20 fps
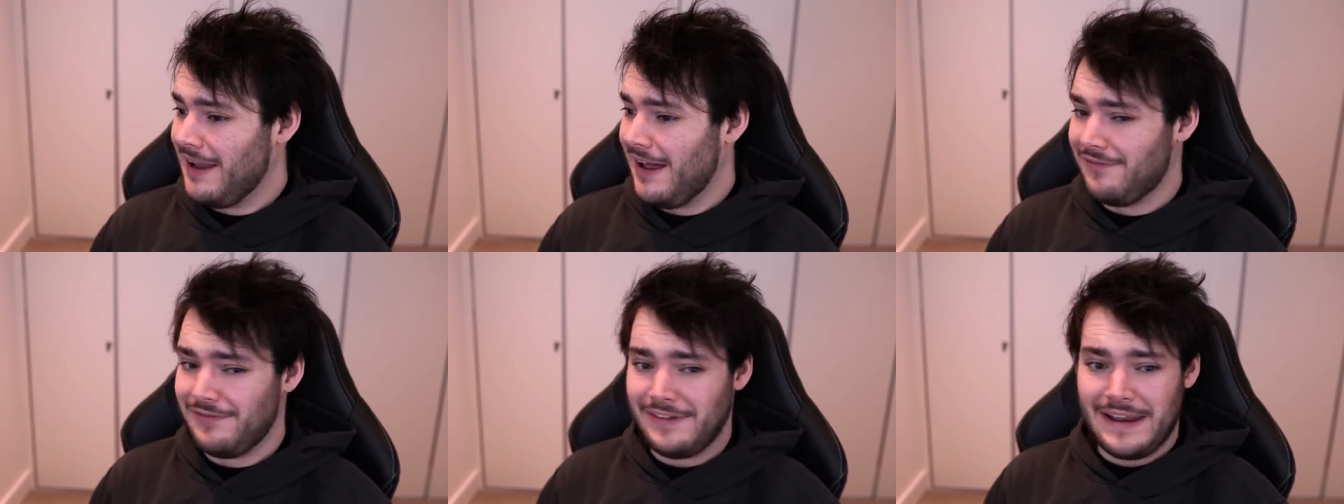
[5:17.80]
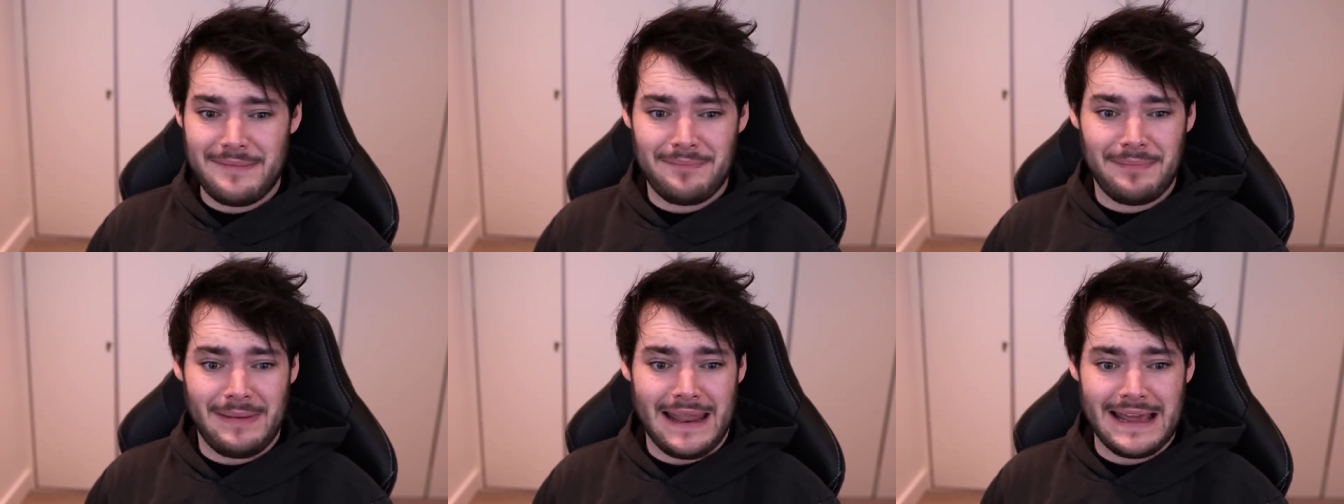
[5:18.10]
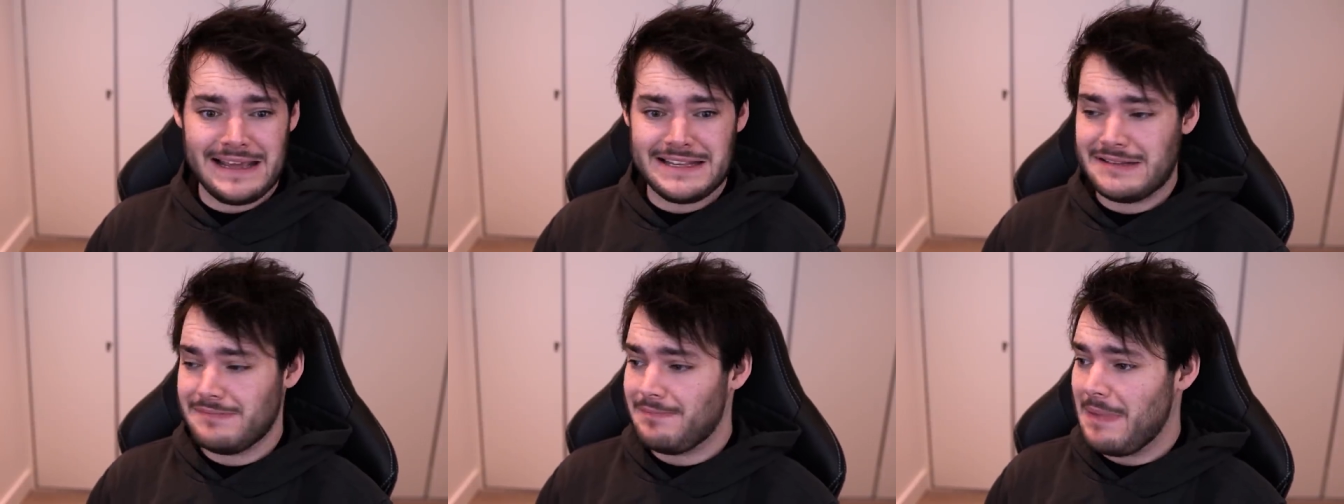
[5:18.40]
lovely
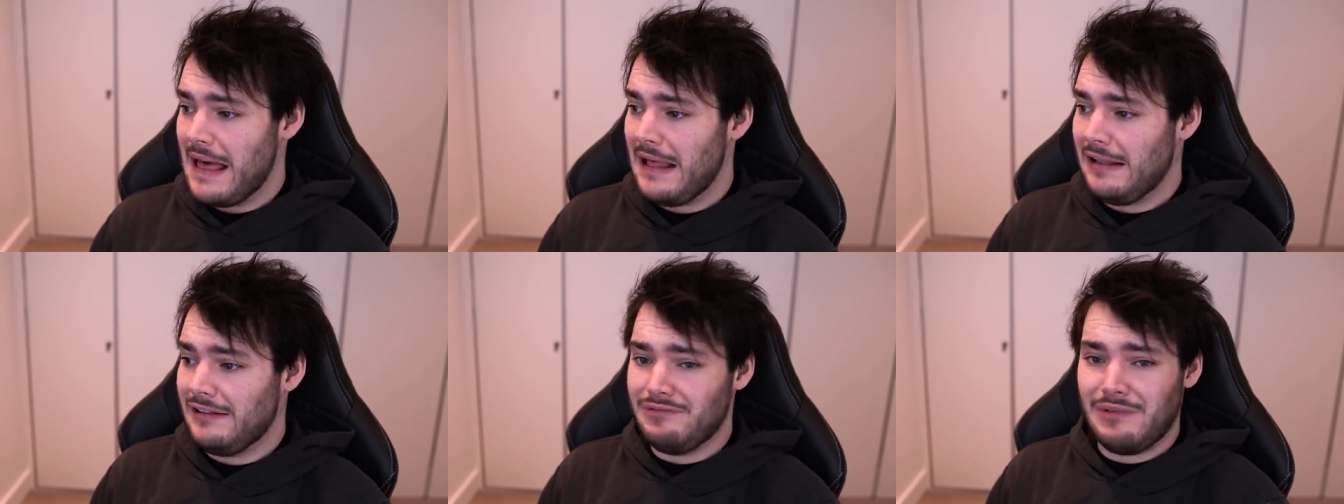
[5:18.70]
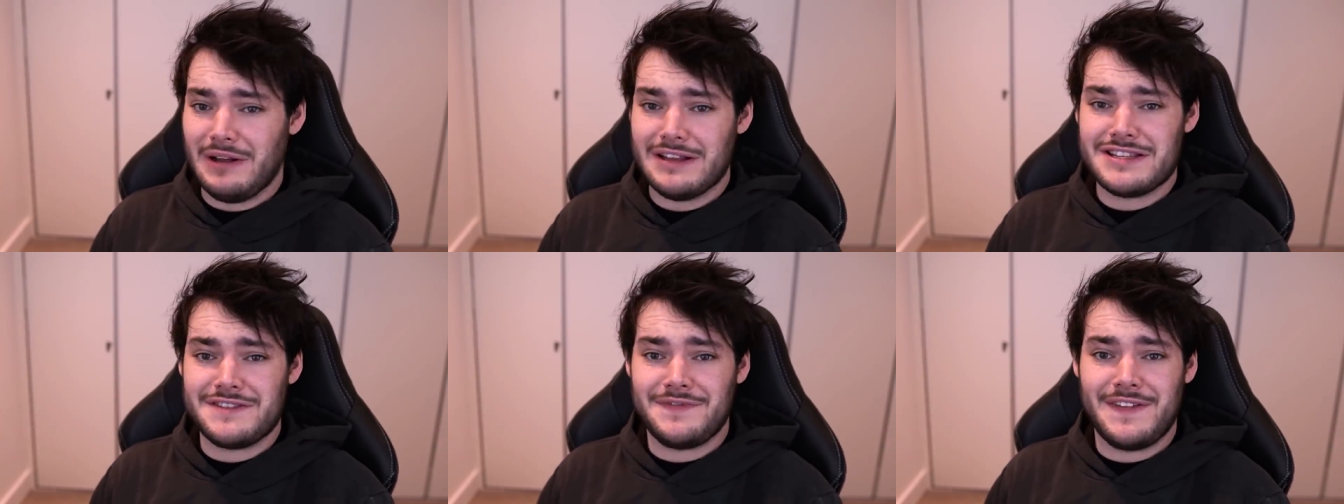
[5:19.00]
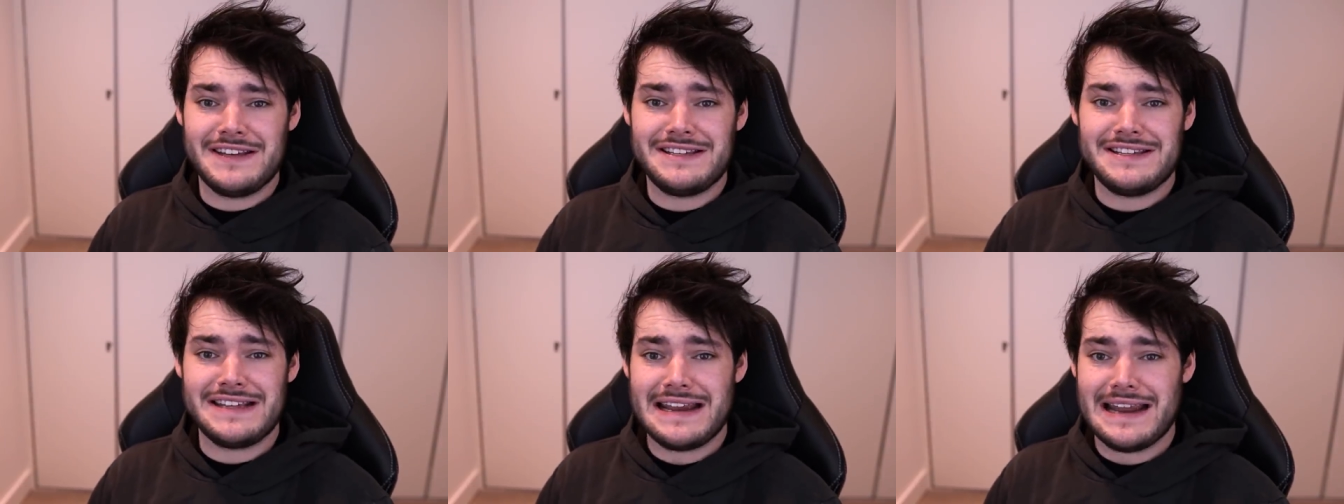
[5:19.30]
place, Belle. What's
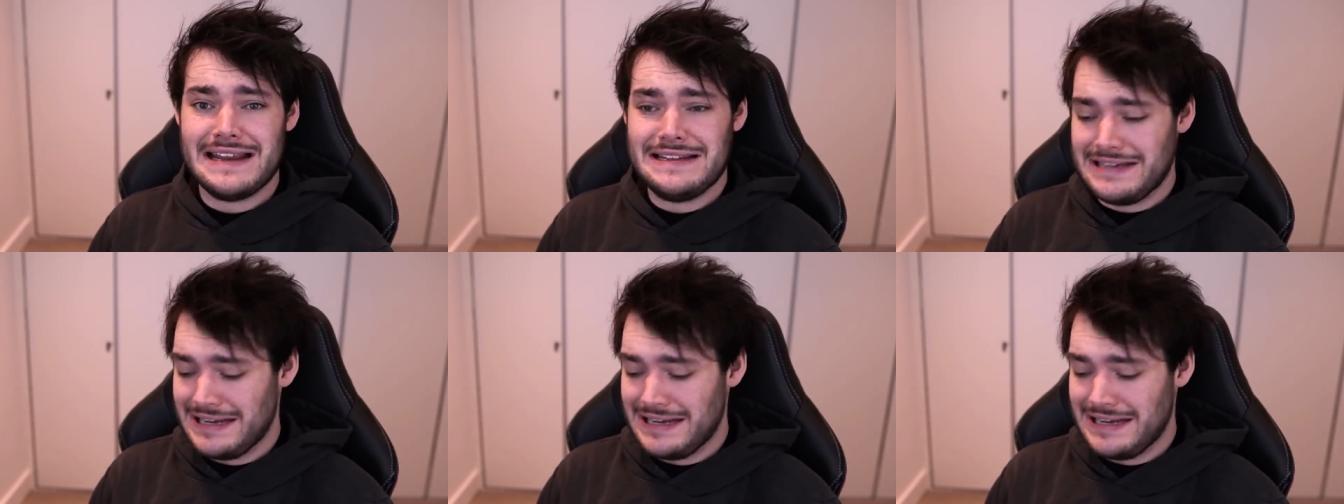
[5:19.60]
for dinner